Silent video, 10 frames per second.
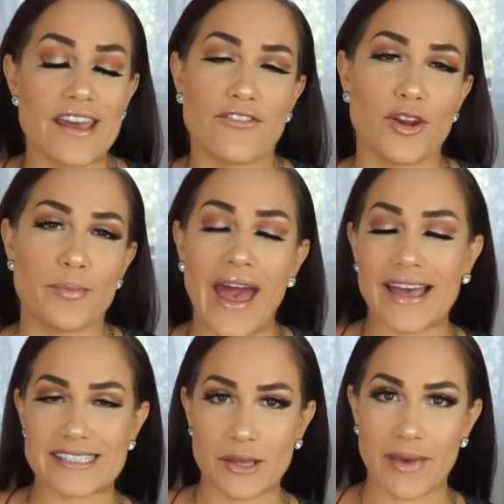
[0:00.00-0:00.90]
If you're
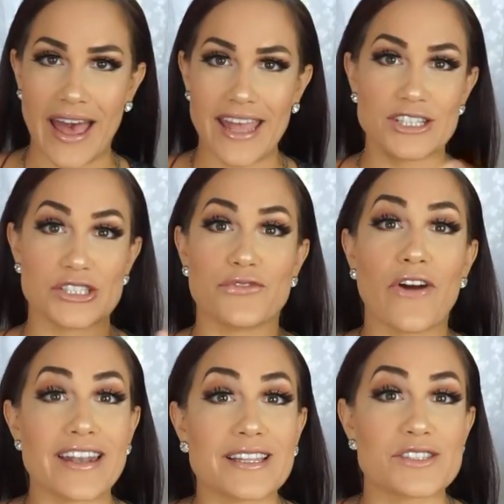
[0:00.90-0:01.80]
passing by and just
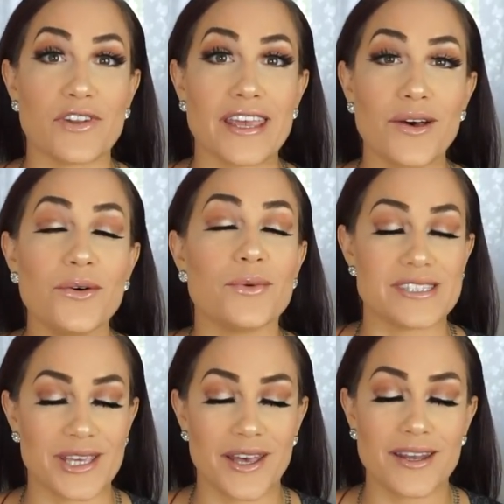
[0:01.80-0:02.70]
finding this video,
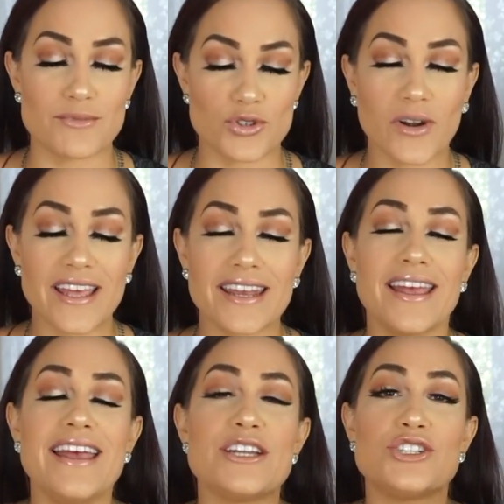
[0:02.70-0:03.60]
what's good? I'm Jordan.